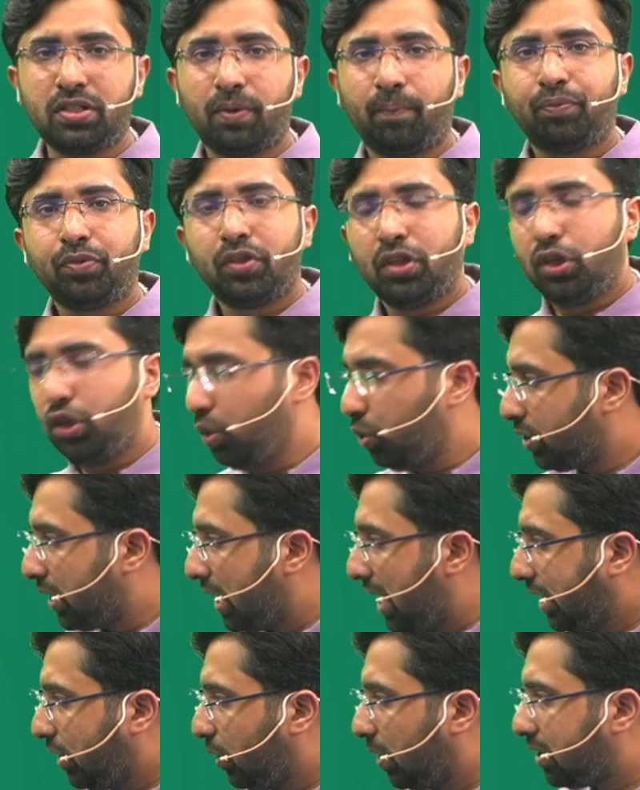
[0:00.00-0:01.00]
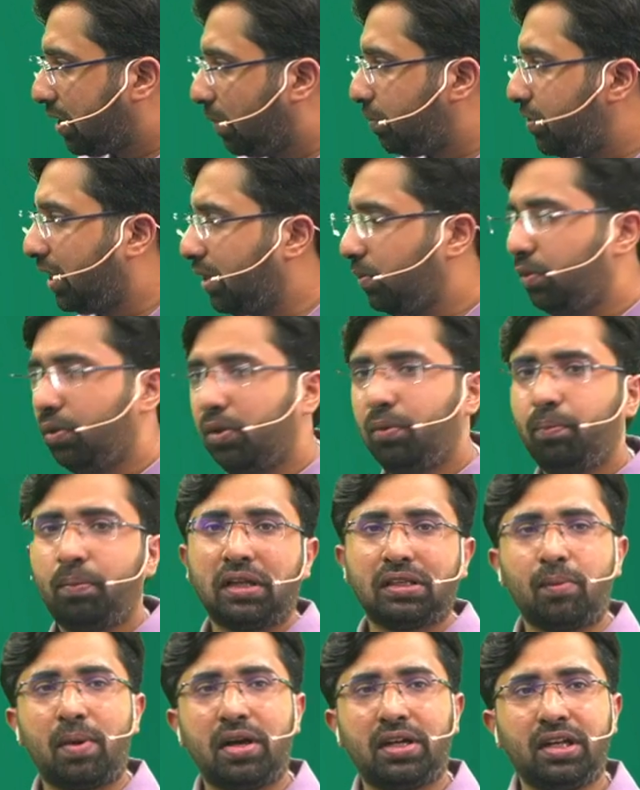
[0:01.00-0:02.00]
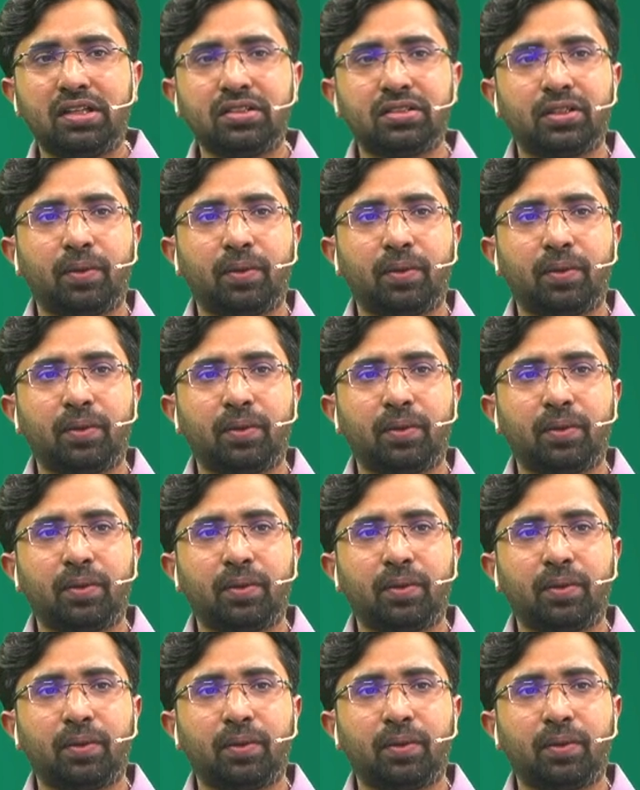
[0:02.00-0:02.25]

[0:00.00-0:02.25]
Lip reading: You select your subject, mathematics.